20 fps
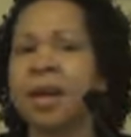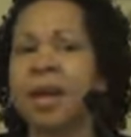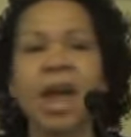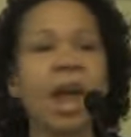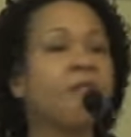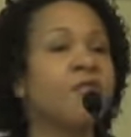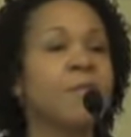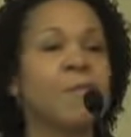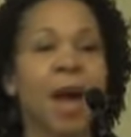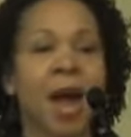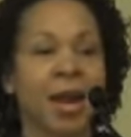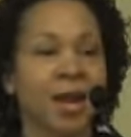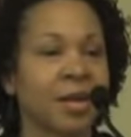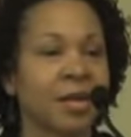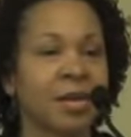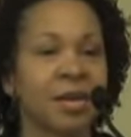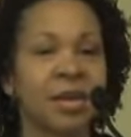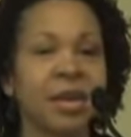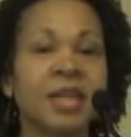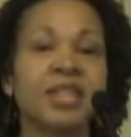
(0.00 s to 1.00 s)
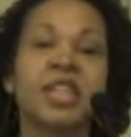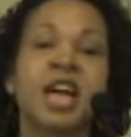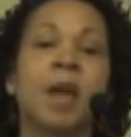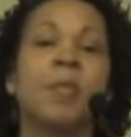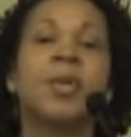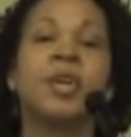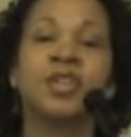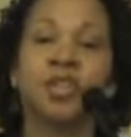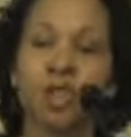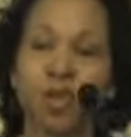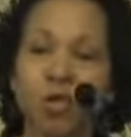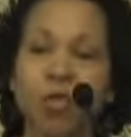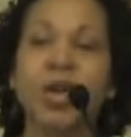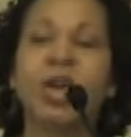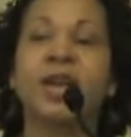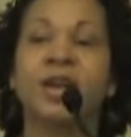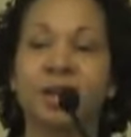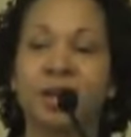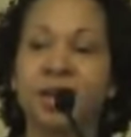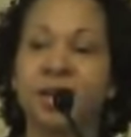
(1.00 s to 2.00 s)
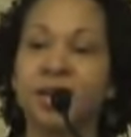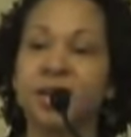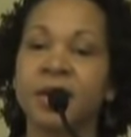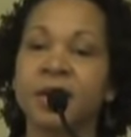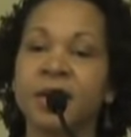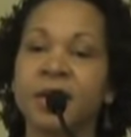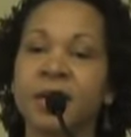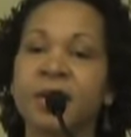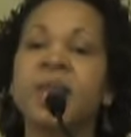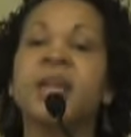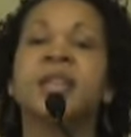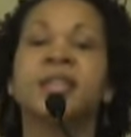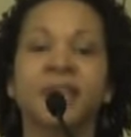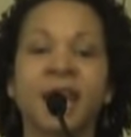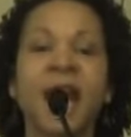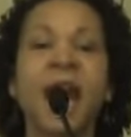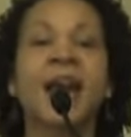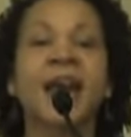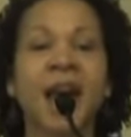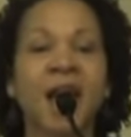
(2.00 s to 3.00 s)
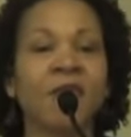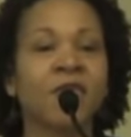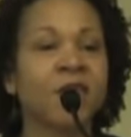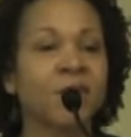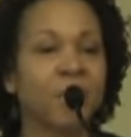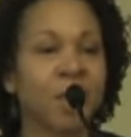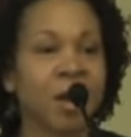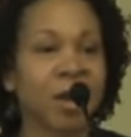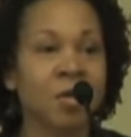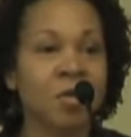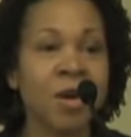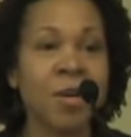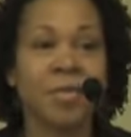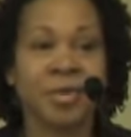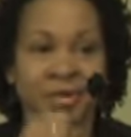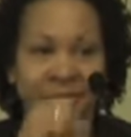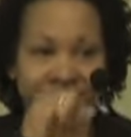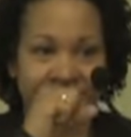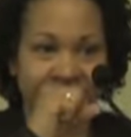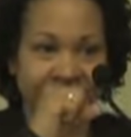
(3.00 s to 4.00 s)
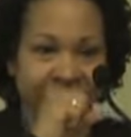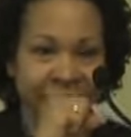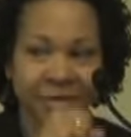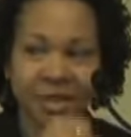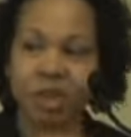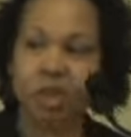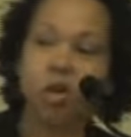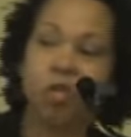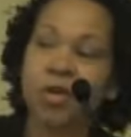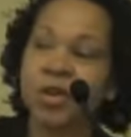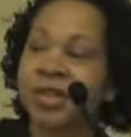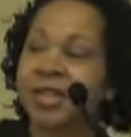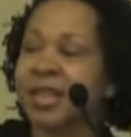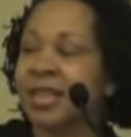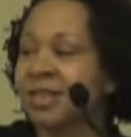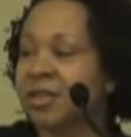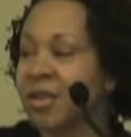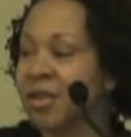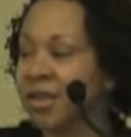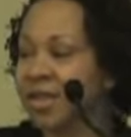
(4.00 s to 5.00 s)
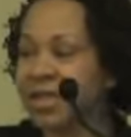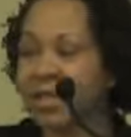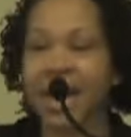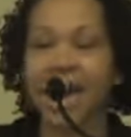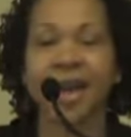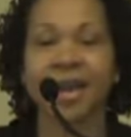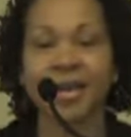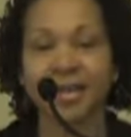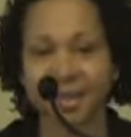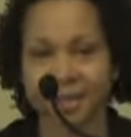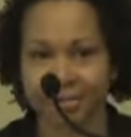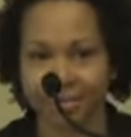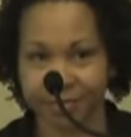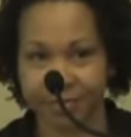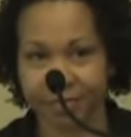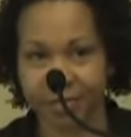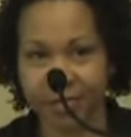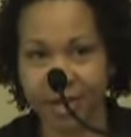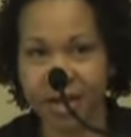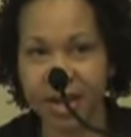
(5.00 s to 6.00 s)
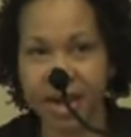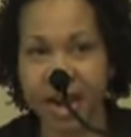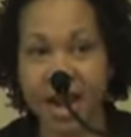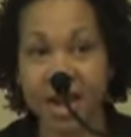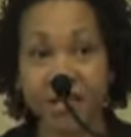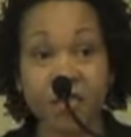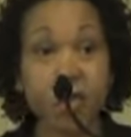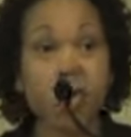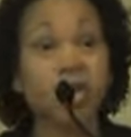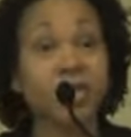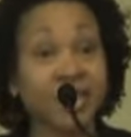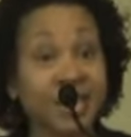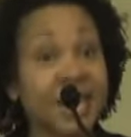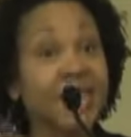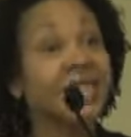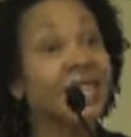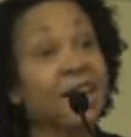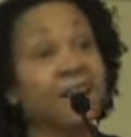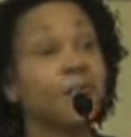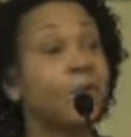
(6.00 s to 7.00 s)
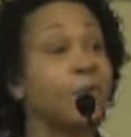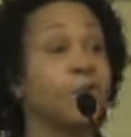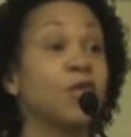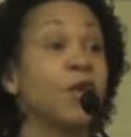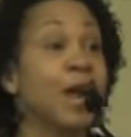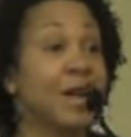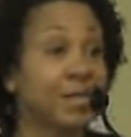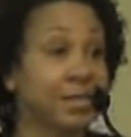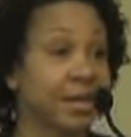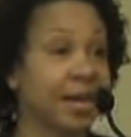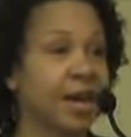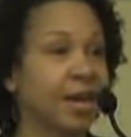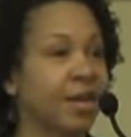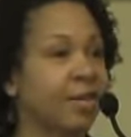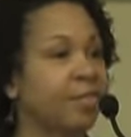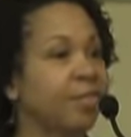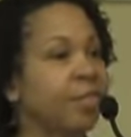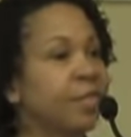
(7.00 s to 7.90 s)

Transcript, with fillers: Everybody is coming to greet these nine African American women. So we're sitting on the stage, and of course, things have to be translated.